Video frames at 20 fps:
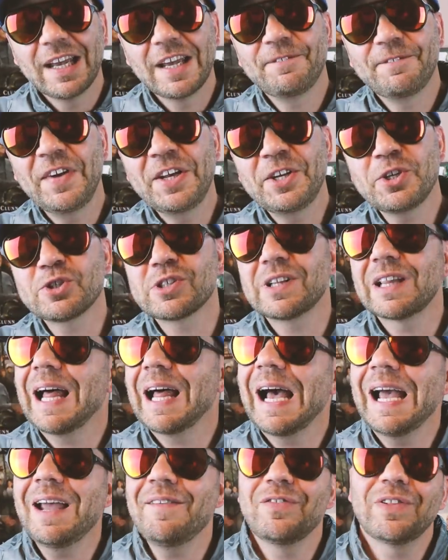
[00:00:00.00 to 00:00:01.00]
It features
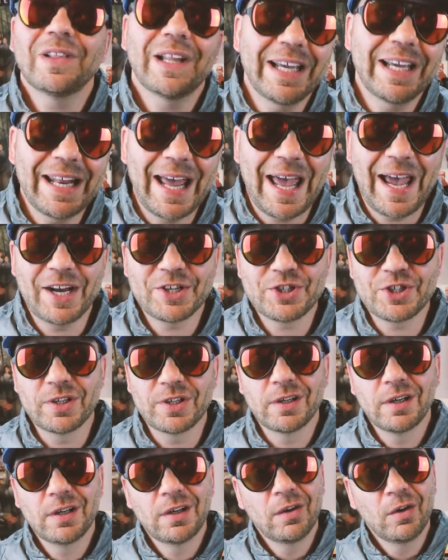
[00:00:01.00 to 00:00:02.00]
live light
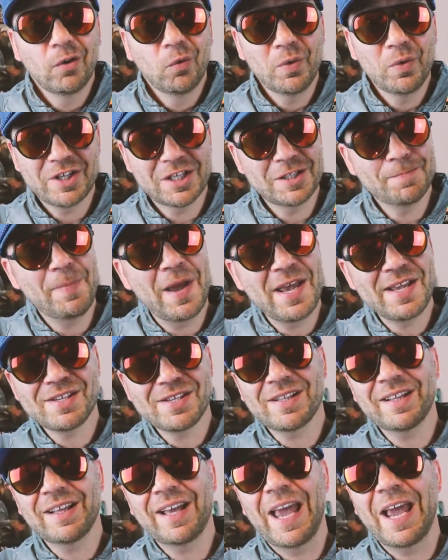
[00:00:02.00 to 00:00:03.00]
action, which is
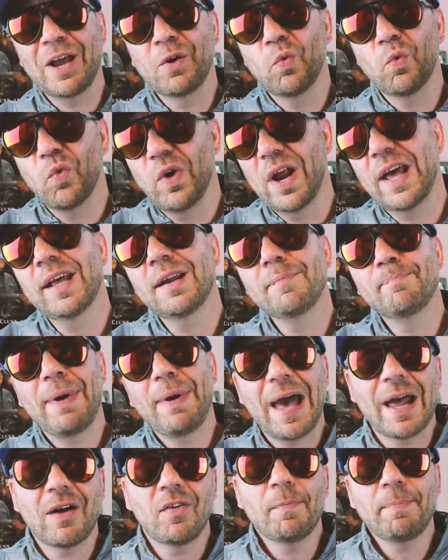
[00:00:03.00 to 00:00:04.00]
basically a red
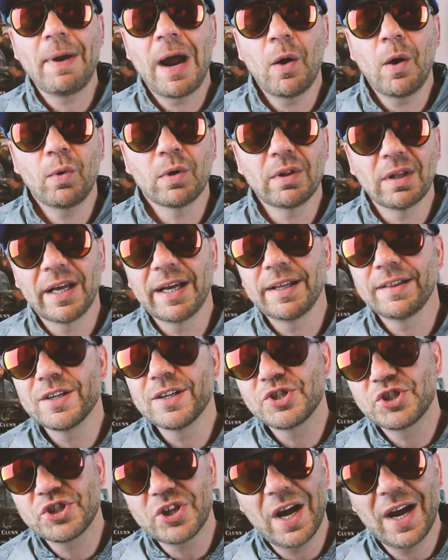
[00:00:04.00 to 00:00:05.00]
battery-powered light
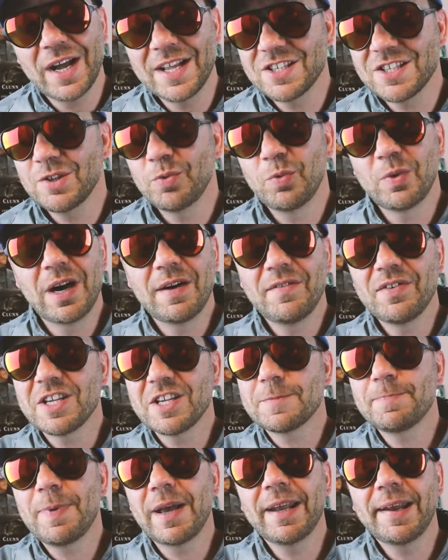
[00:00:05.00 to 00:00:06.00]
that shines whenever
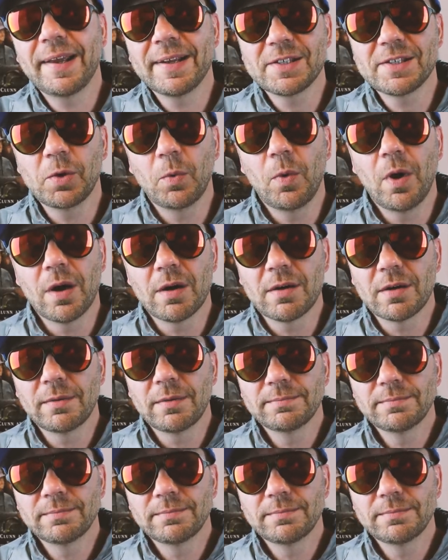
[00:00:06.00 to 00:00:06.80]
this bait hits the water.